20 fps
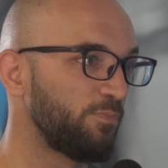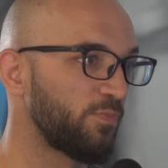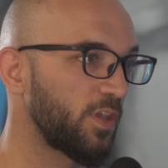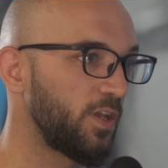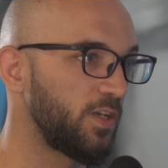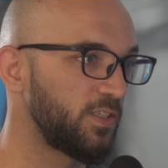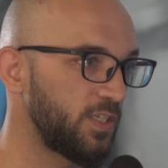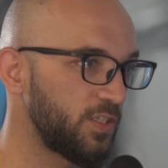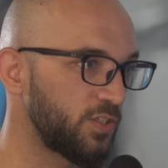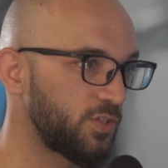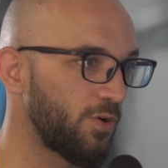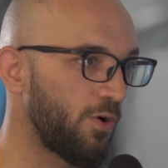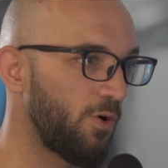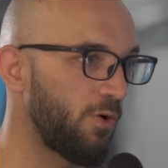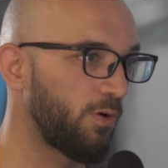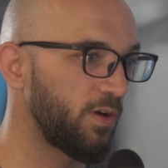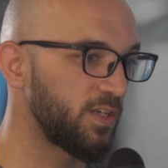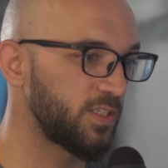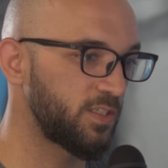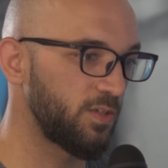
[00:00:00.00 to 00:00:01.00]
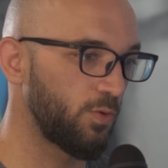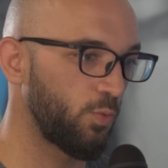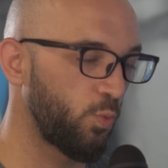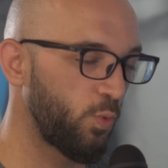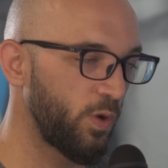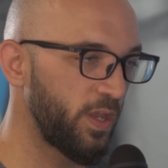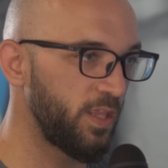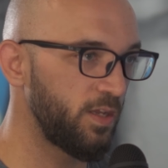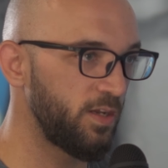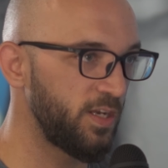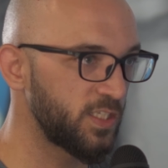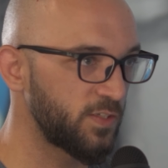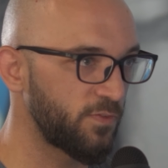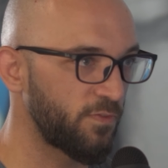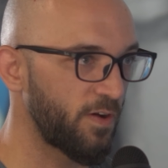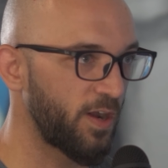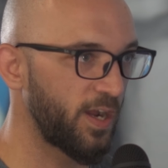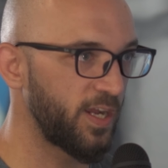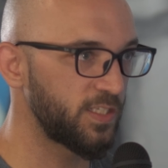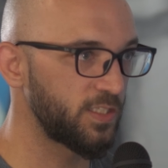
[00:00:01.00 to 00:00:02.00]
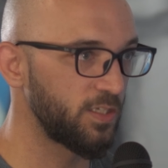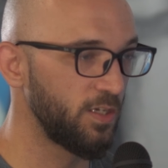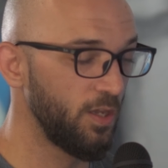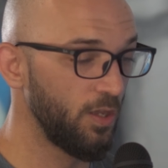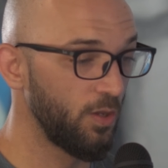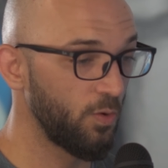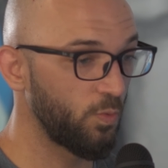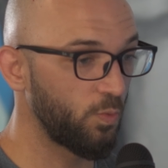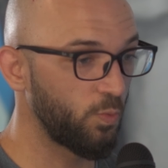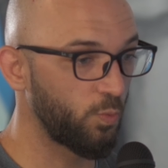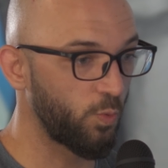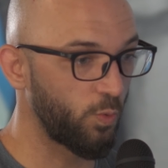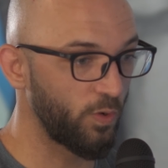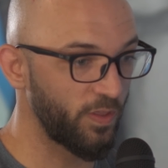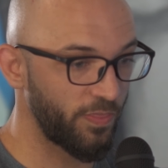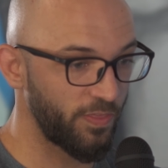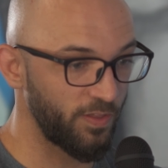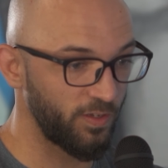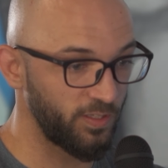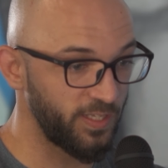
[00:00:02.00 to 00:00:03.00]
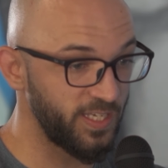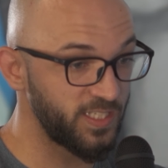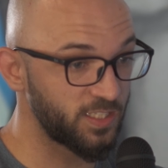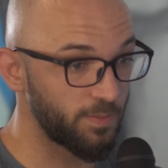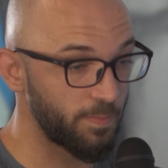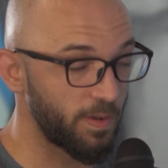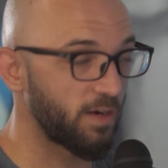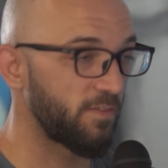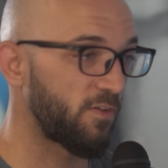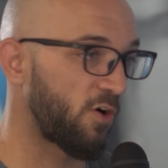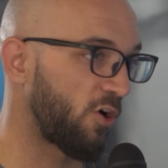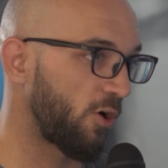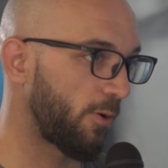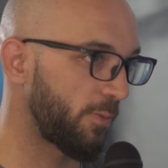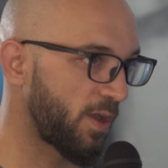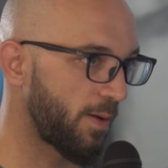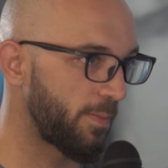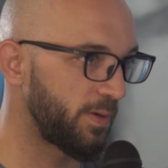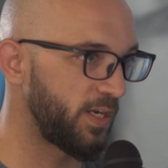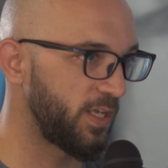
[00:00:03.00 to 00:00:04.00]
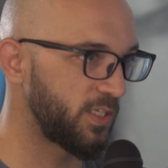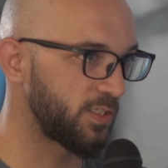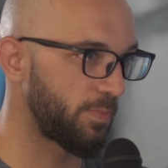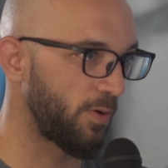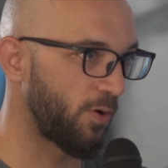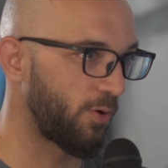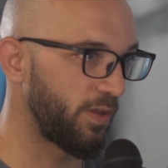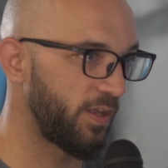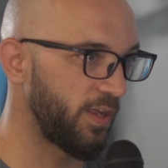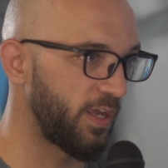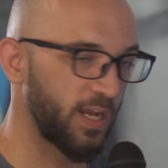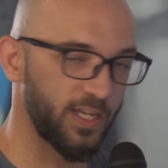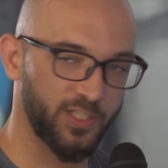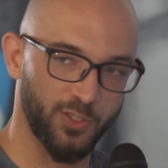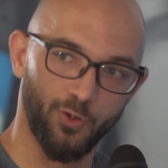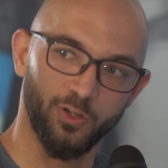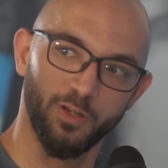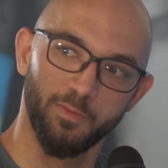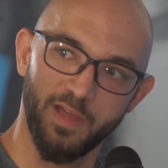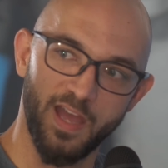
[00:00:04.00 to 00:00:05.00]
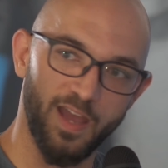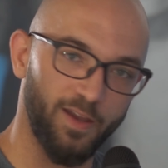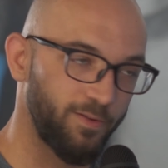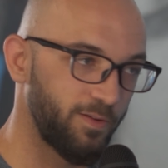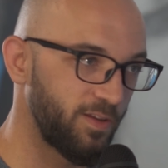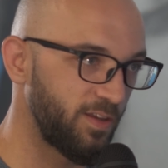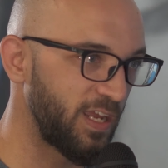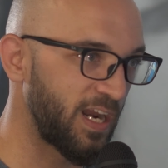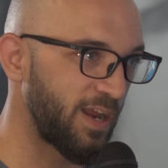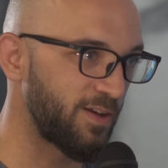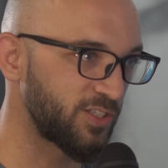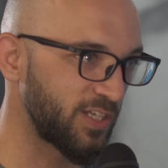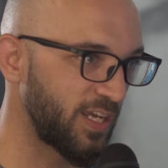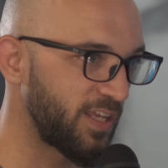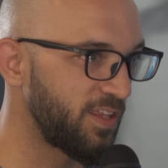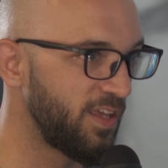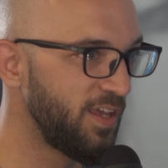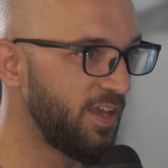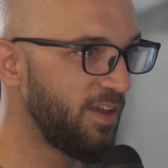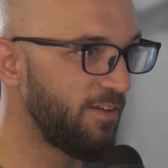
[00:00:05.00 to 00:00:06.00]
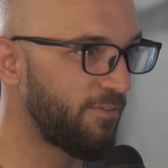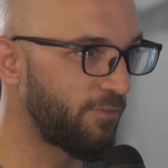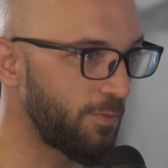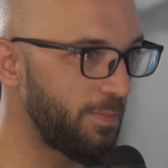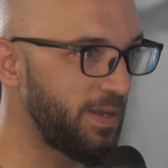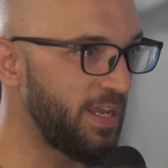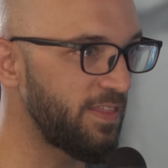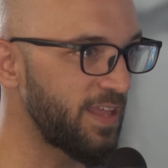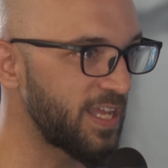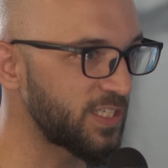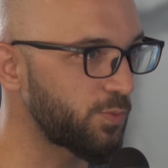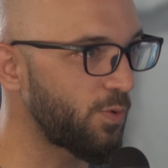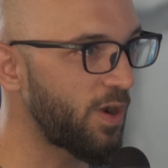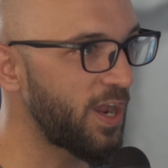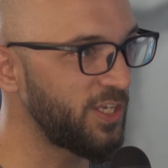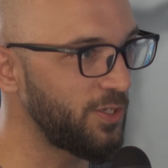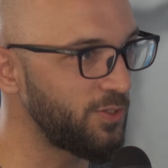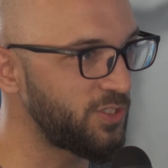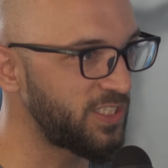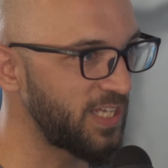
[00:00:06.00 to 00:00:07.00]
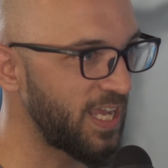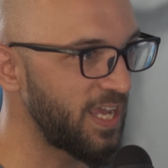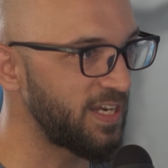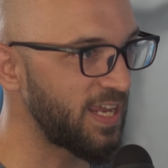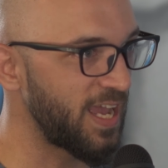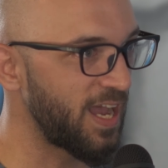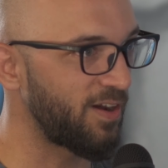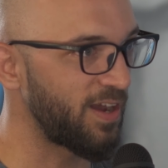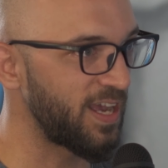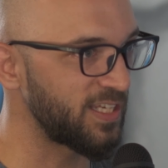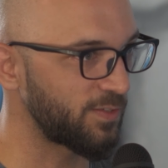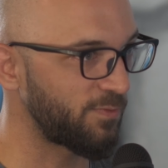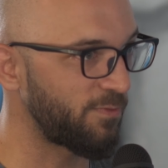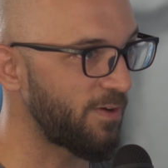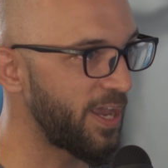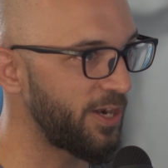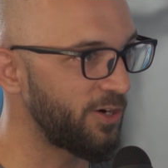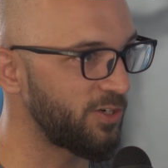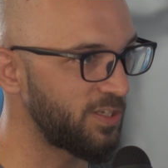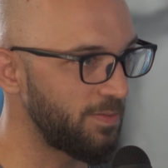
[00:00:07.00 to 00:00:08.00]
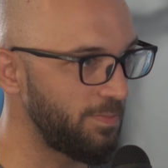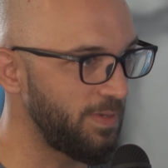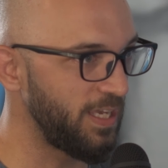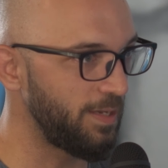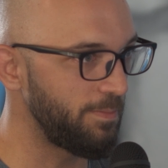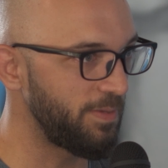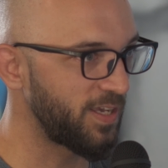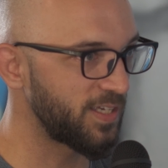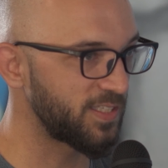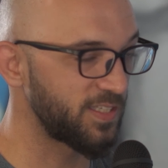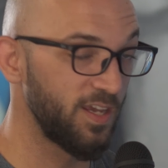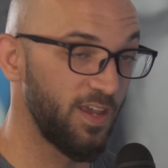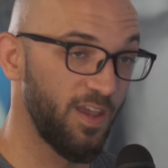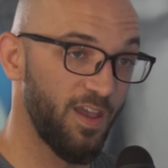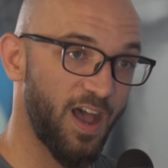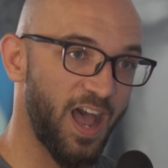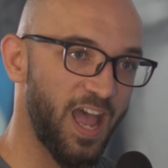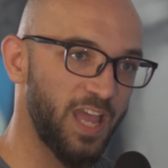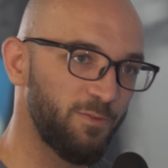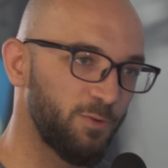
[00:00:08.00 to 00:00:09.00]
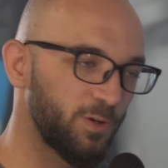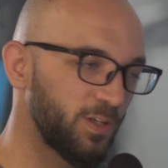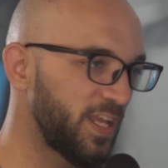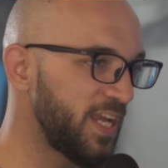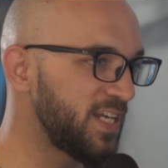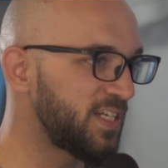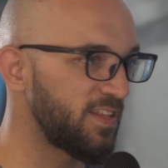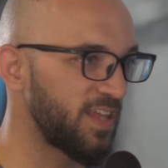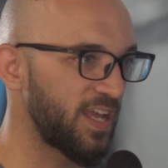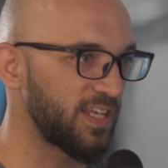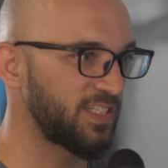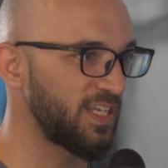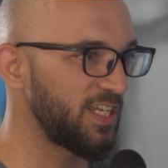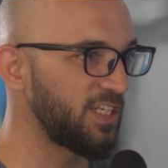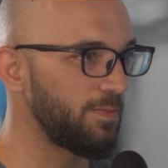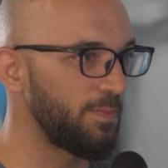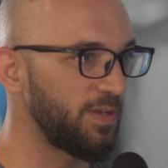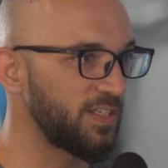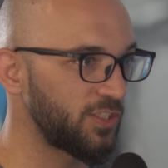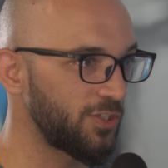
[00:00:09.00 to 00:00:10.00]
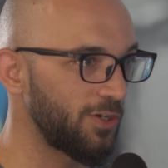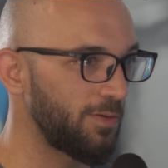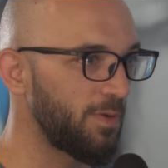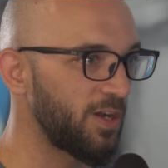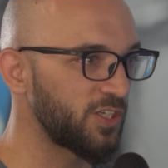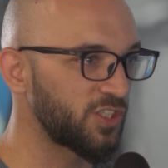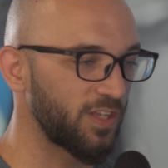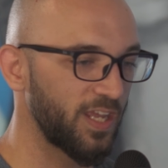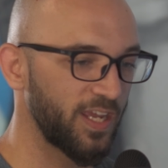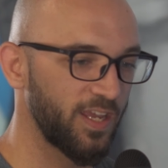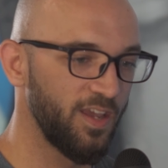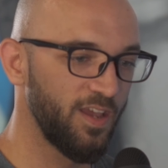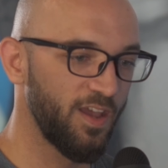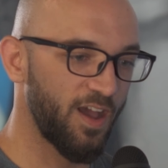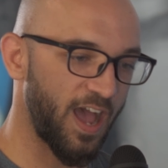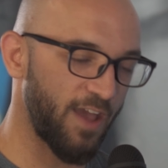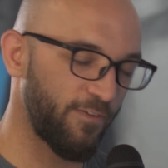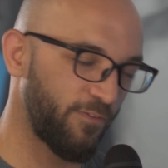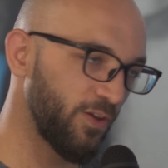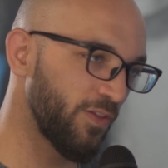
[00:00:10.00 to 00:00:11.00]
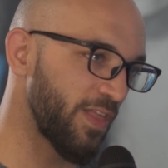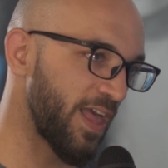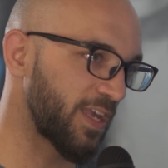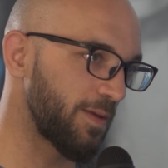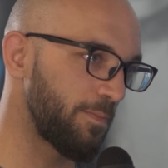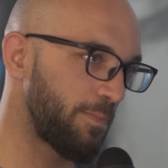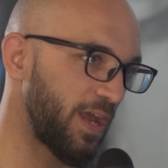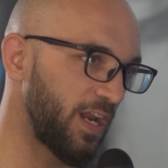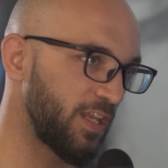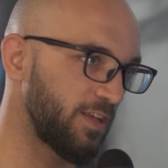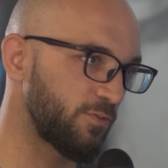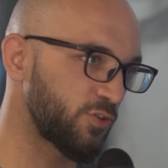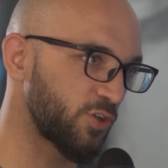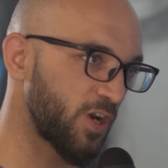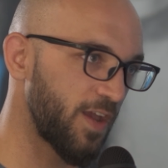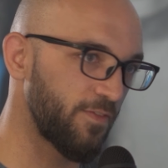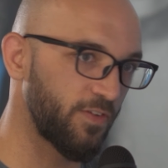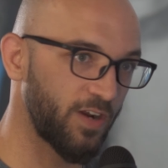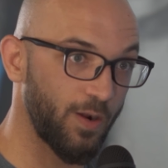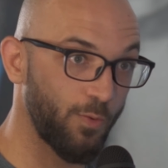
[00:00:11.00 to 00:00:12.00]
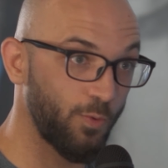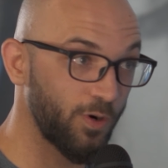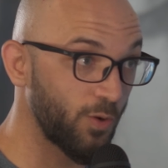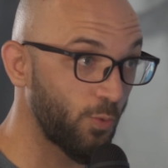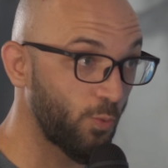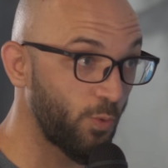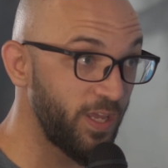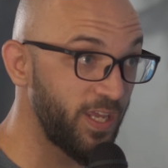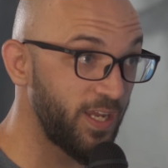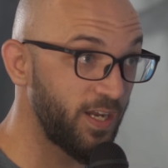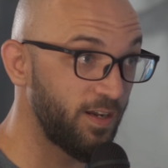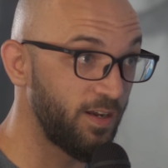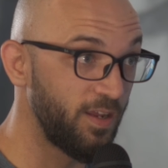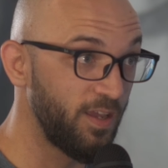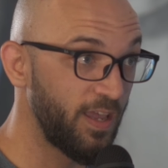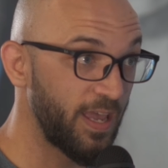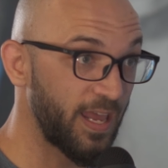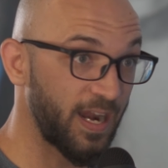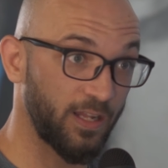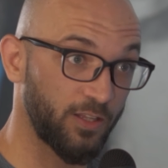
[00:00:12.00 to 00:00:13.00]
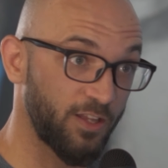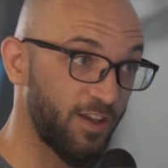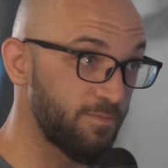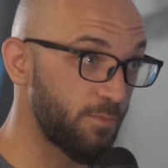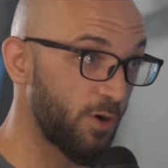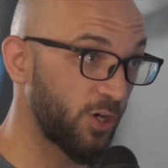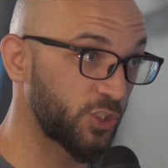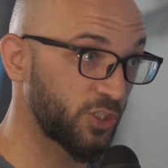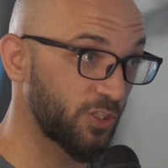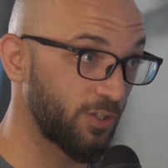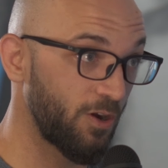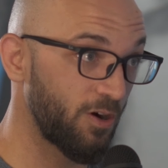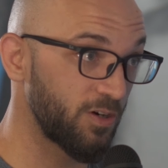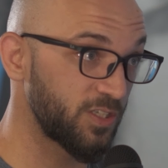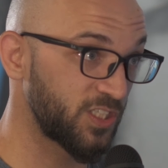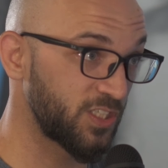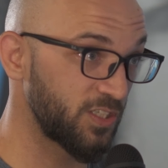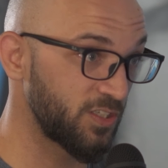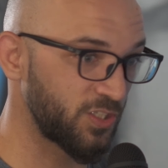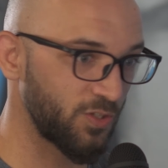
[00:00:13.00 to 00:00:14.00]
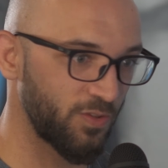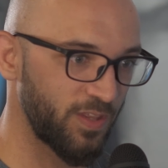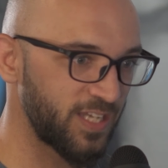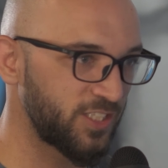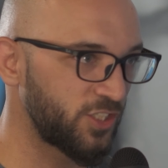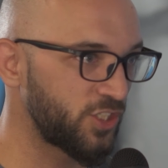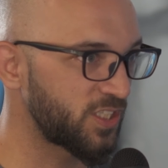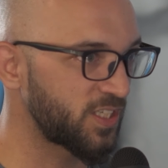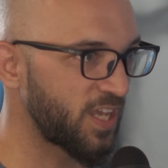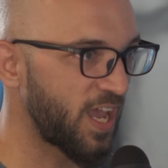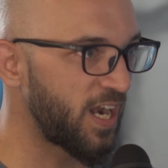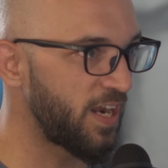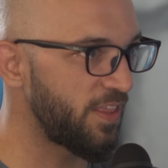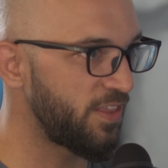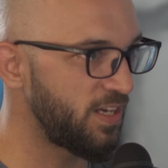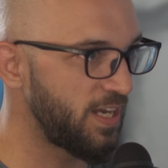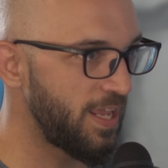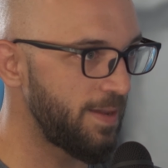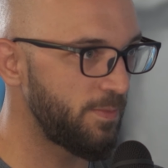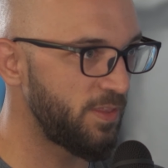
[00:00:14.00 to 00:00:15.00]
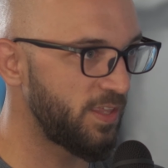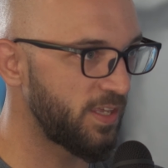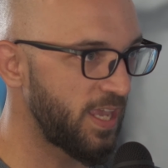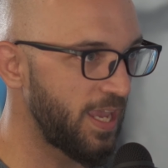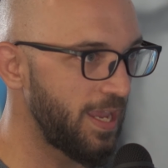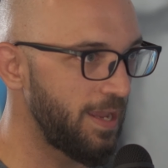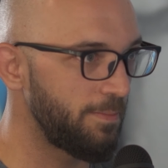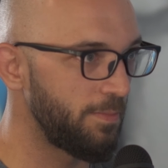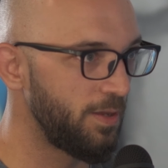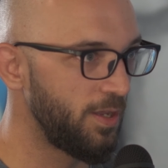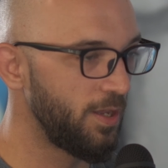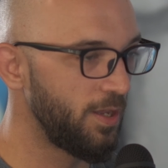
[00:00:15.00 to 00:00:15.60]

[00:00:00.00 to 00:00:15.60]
Because his goal is to win his fights with the least amount of harm coming to his opponent. And I told him that, and I was like, for me, that's why you stand out as a fighter to me, because I relate to that sentiment so much. Like, I feel that competitive drive, and I want to win, and I love martial arts, so that's just kind of the name of the game.